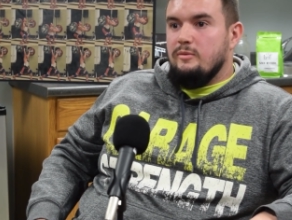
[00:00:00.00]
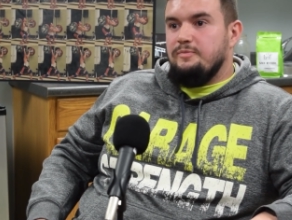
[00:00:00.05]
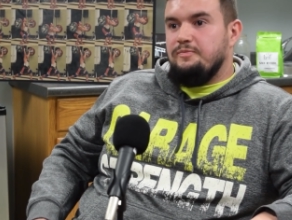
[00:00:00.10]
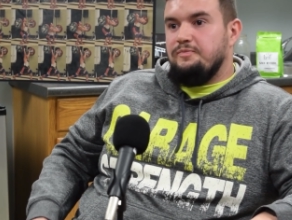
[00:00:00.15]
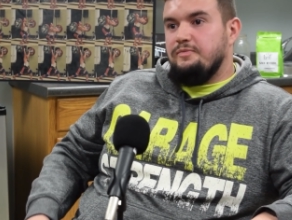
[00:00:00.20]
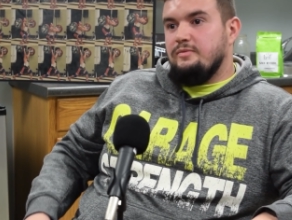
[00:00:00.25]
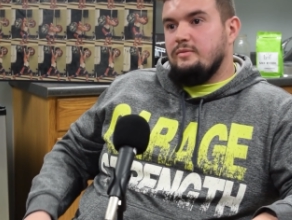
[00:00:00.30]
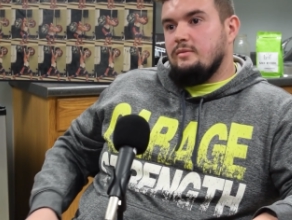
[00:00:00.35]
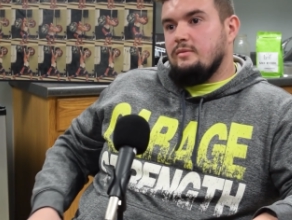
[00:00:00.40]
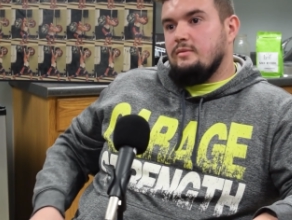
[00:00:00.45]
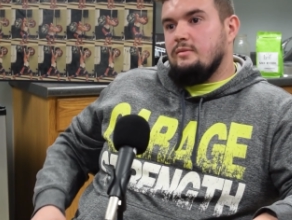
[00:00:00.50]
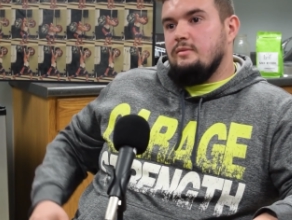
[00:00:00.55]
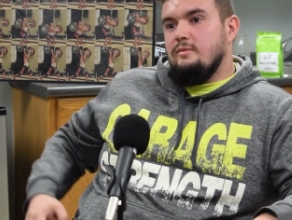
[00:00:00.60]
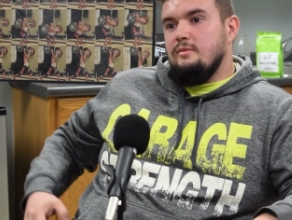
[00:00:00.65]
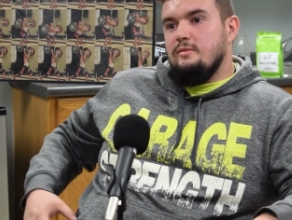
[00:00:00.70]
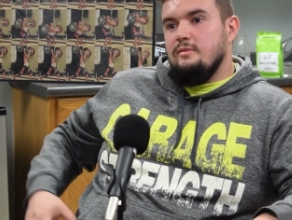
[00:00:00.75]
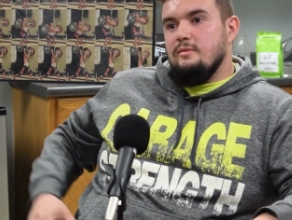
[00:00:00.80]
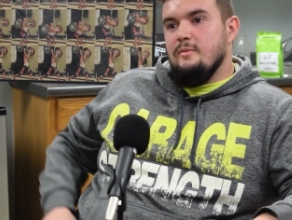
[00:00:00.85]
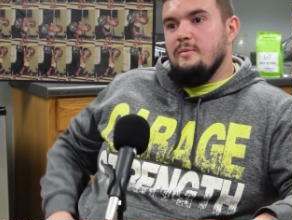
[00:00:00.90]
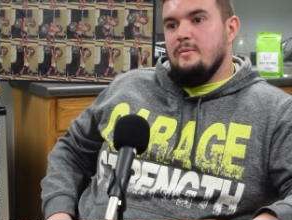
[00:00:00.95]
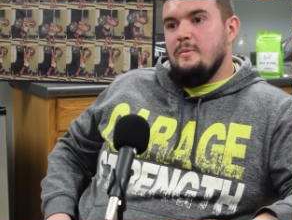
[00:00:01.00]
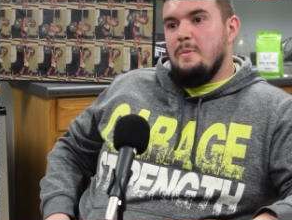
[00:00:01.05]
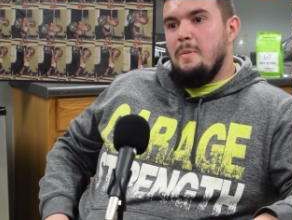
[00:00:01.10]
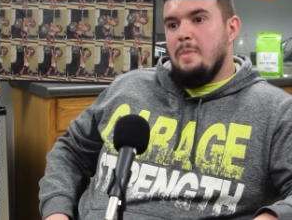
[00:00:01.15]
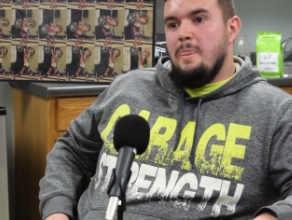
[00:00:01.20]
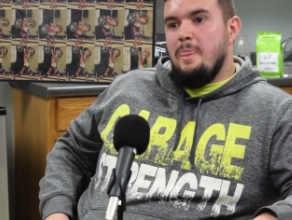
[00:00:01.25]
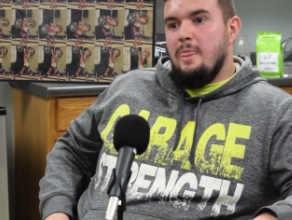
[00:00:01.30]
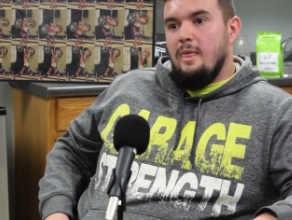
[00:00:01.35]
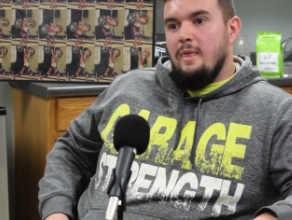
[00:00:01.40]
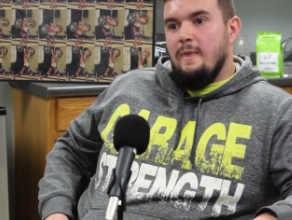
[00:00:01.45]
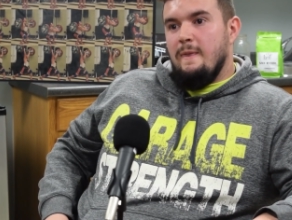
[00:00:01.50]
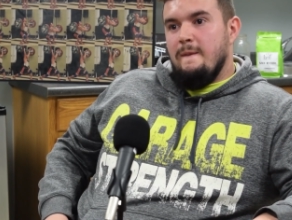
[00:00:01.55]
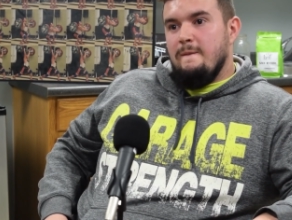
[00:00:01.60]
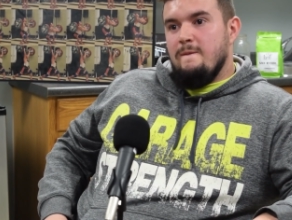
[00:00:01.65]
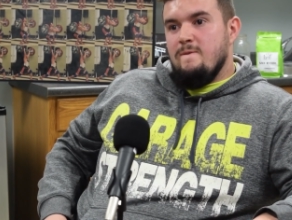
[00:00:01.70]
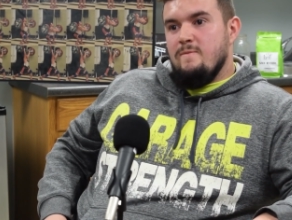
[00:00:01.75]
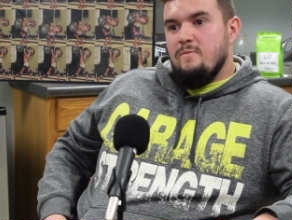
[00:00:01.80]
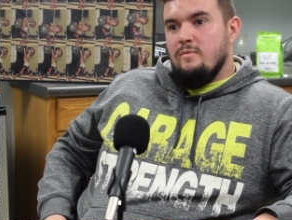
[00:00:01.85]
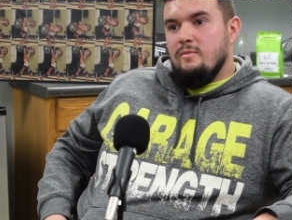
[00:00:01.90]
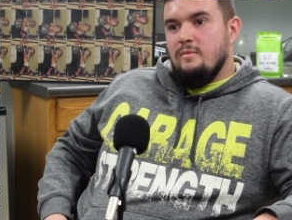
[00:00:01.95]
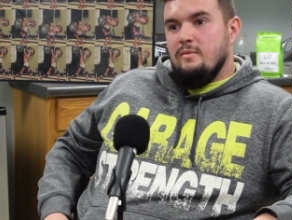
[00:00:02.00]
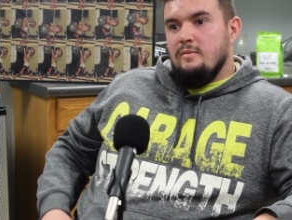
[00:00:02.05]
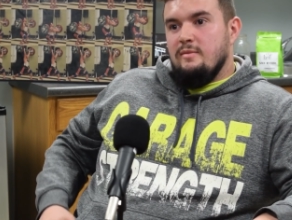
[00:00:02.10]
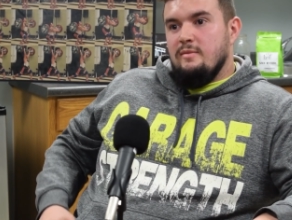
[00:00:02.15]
look at him to lose his shit because you're used